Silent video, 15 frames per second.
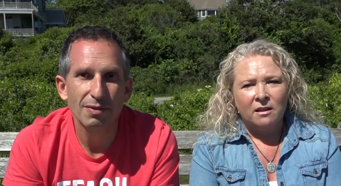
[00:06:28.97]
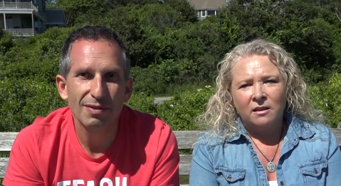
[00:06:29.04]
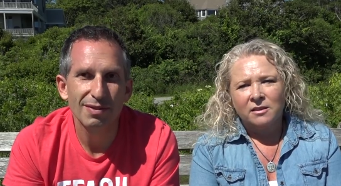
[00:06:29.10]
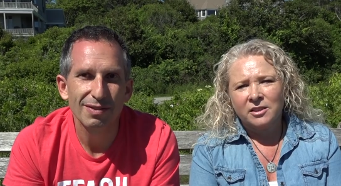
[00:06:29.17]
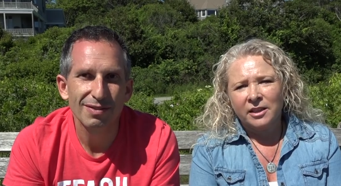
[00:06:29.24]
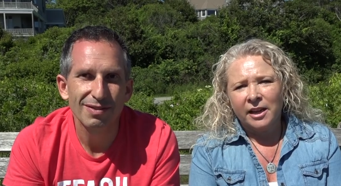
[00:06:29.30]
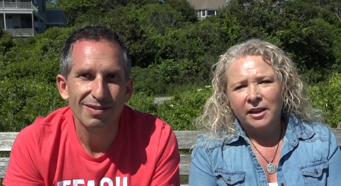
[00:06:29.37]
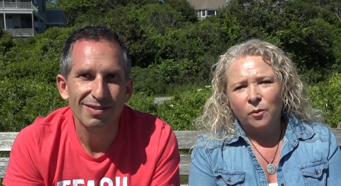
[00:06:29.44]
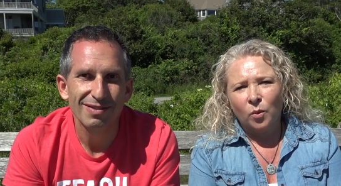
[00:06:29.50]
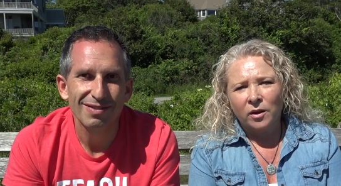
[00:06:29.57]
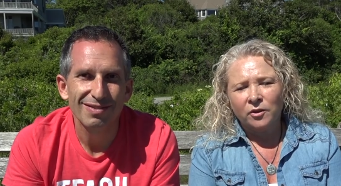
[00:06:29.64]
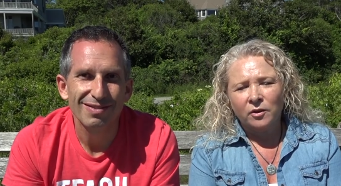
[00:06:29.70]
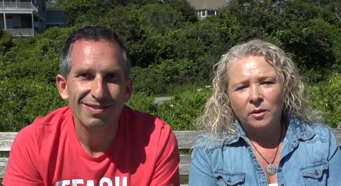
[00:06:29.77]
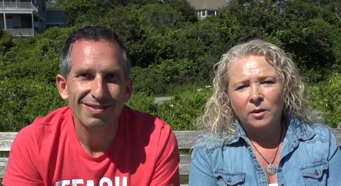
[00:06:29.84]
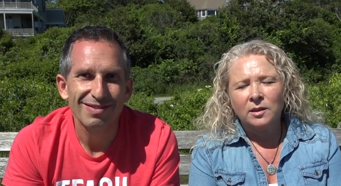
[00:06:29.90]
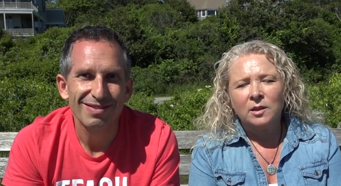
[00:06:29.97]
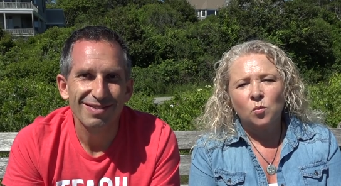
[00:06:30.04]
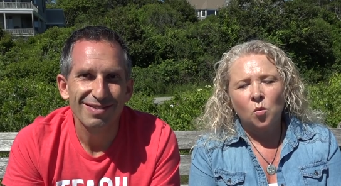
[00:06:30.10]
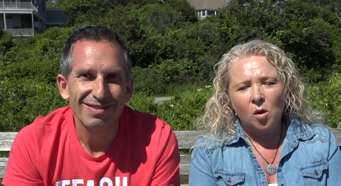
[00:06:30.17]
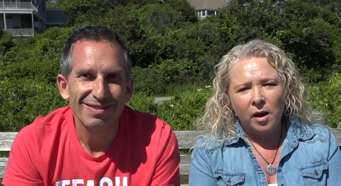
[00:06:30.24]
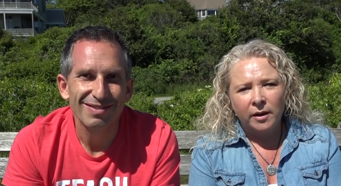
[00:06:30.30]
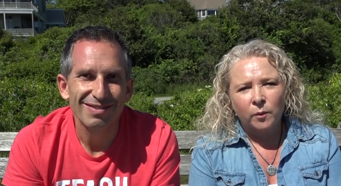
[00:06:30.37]
Speaker 1: So now you're wondering, well, and
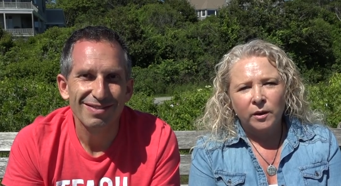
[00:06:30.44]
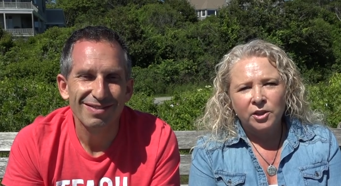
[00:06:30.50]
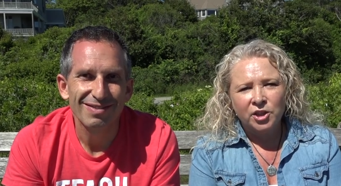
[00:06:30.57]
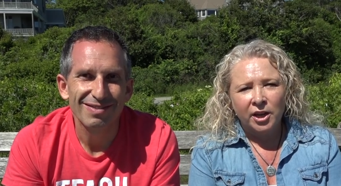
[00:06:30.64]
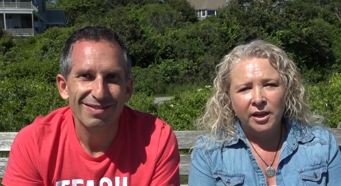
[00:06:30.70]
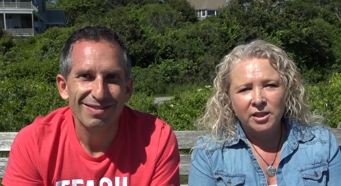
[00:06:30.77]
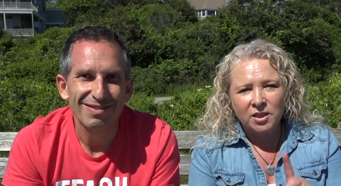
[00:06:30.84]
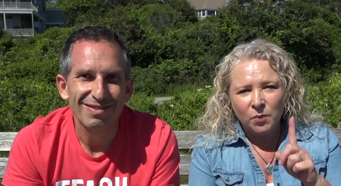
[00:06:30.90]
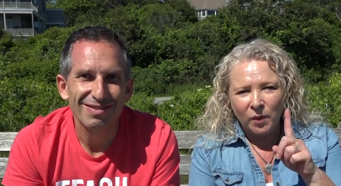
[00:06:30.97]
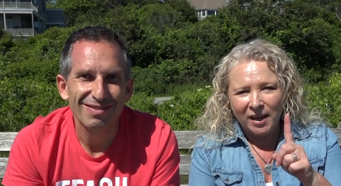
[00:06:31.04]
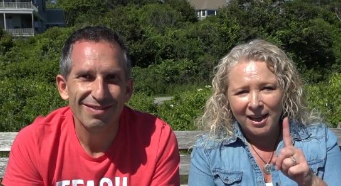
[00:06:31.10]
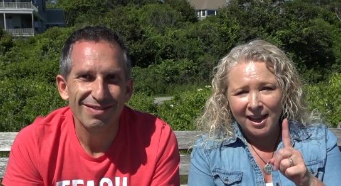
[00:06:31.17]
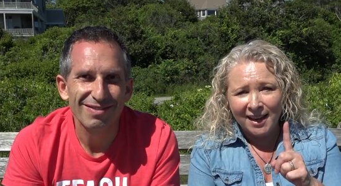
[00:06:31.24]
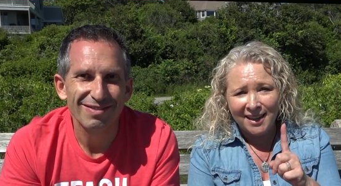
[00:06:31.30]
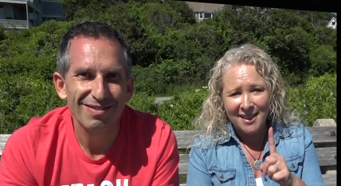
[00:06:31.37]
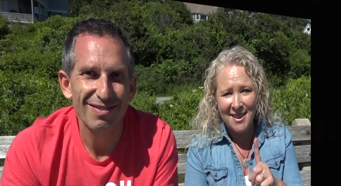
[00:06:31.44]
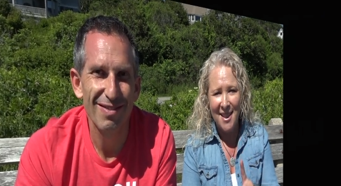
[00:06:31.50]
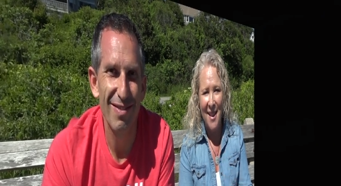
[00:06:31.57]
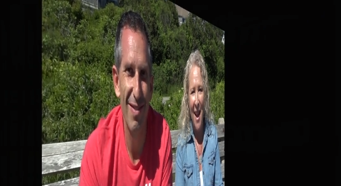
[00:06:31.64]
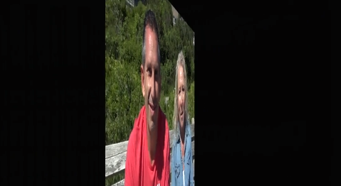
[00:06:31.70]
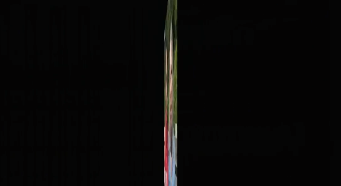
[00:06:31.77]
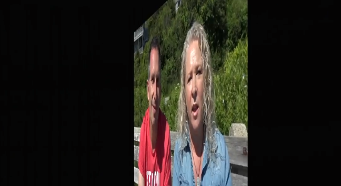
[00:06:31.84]
why did we change? And we're getting to
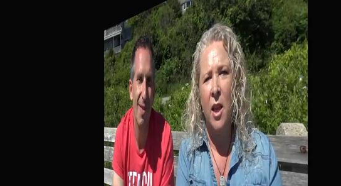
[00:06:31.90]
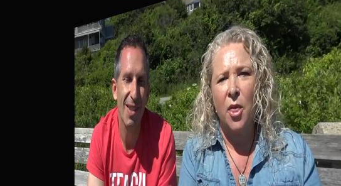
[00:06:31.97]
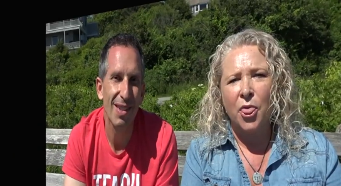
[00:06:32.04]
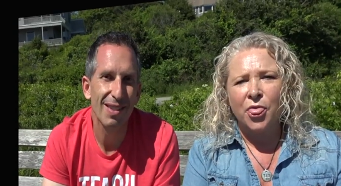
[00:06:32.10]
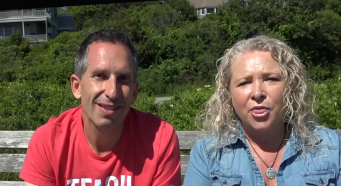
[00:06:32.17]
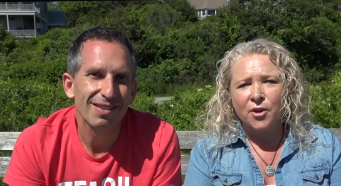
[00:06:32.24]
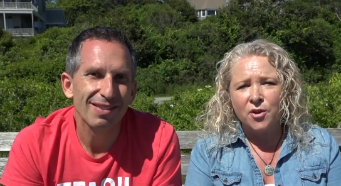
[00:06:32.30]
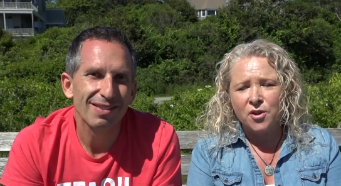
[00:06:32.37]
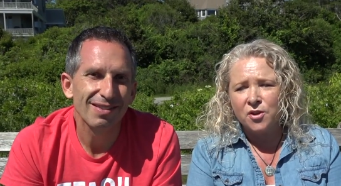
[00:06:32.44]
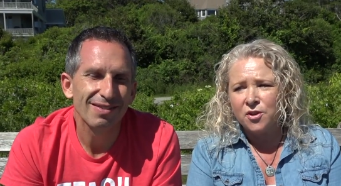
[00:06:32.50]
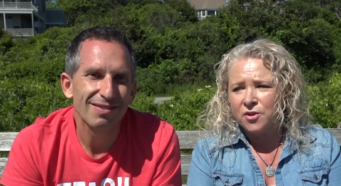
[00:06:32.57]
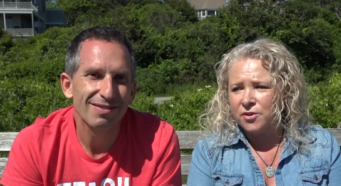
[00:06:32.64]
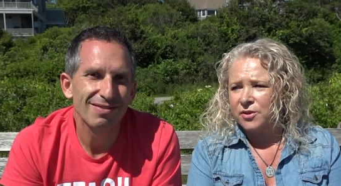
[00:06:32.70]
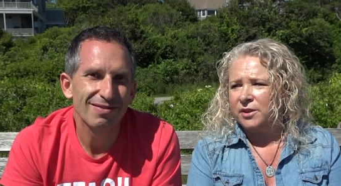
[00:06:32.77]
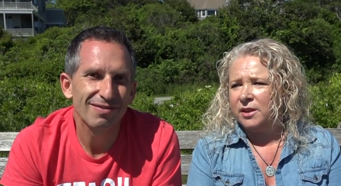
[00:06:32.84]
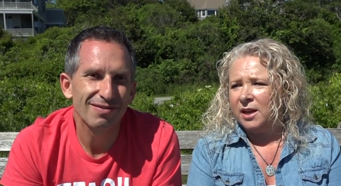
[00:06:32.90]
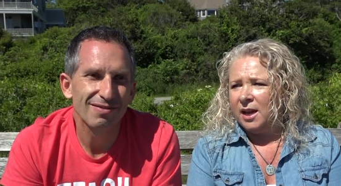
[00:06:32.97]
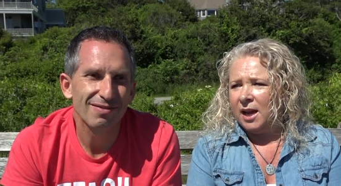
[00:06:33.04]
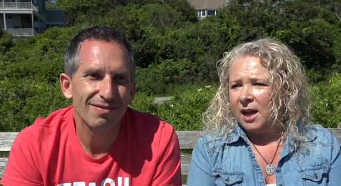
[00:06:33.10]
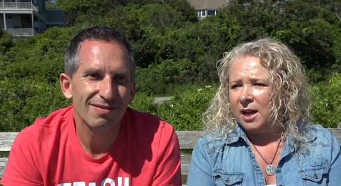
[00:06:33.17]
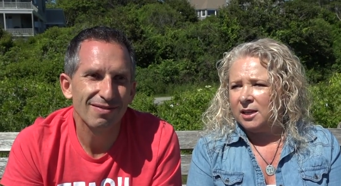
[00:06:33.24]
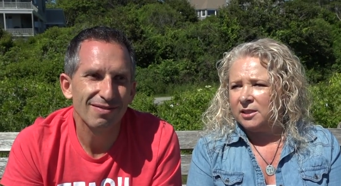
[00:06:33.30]
that. The third
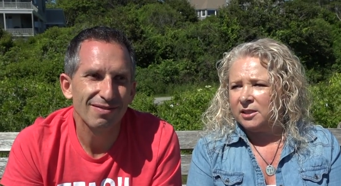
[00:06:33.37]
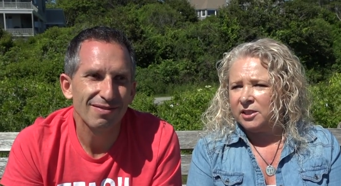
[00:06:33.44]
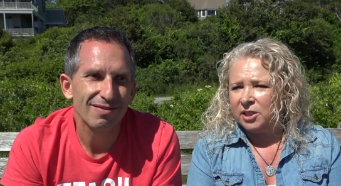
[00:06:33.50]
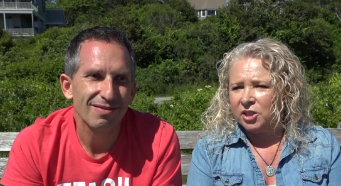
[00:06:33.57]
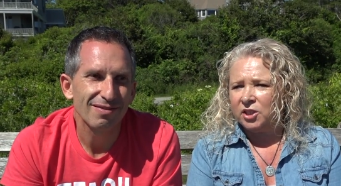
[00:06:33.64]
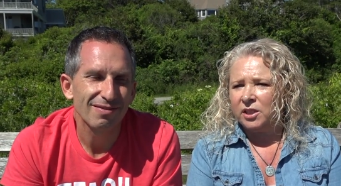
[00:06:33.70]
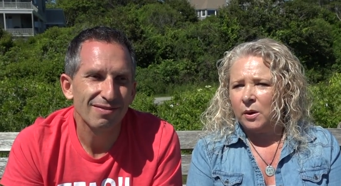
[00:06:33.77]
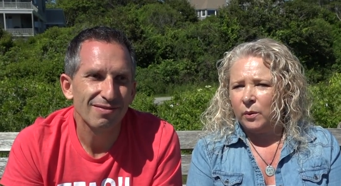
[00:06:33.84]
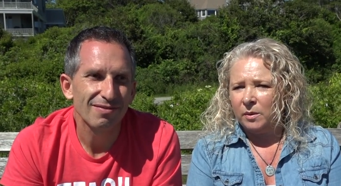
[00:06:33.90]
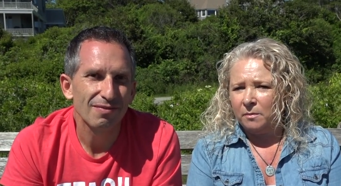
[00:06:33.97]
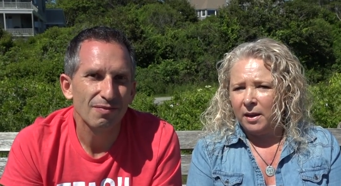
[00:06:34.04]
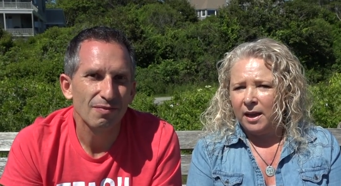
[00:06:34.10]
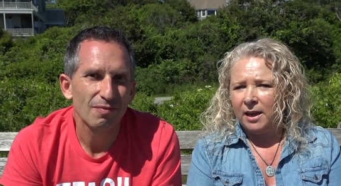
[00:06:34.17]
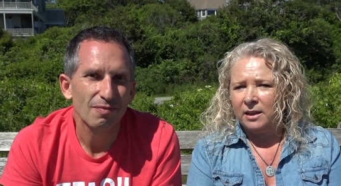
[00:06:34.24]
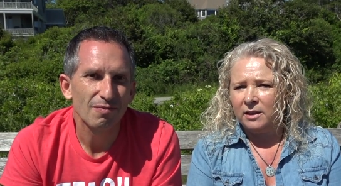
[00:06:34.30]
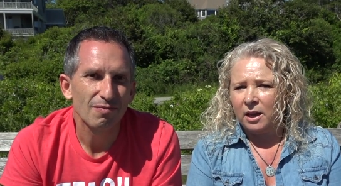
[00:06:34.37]
uh, decision that we made